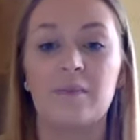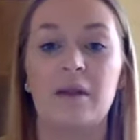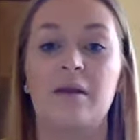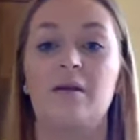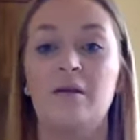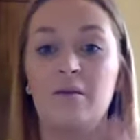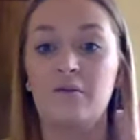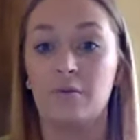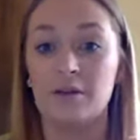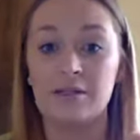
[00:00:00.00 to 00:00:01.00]
Okay,
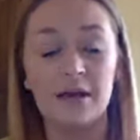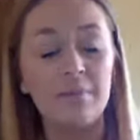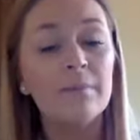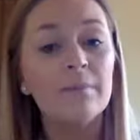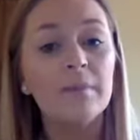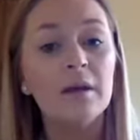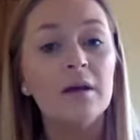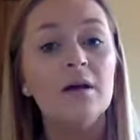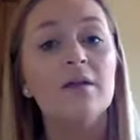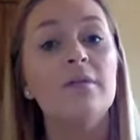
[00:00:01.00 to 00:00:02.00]
fourth stop.
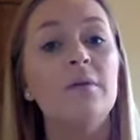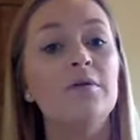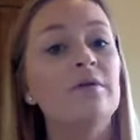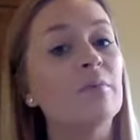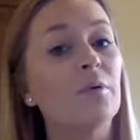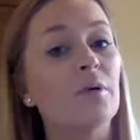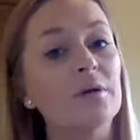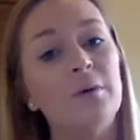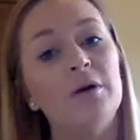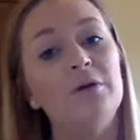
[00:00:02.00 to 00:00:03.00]
The most
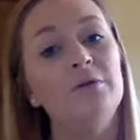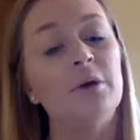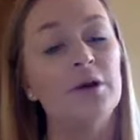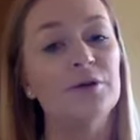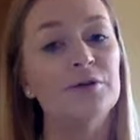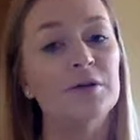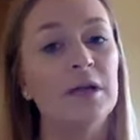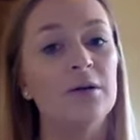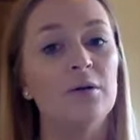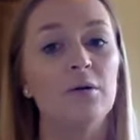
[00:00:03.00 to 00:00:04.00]
important part to
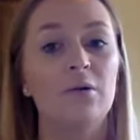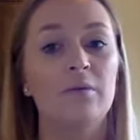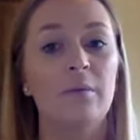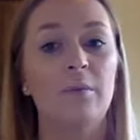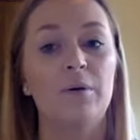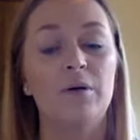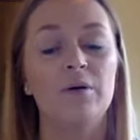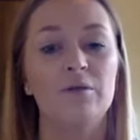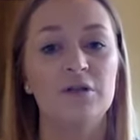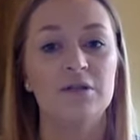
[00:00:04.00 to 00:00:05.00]
understand or remember
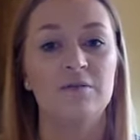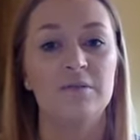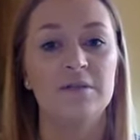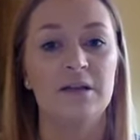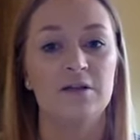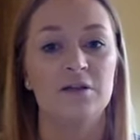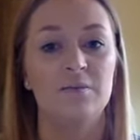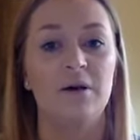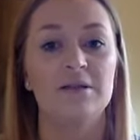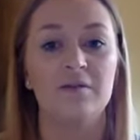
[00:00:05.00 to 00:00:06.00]
just from this section.
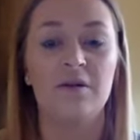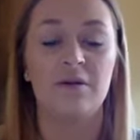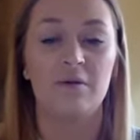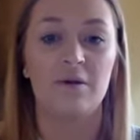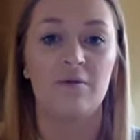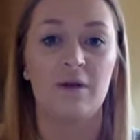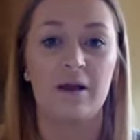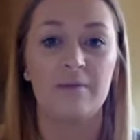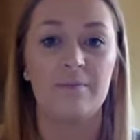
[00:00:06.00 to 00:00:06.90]
Pause the video and go right.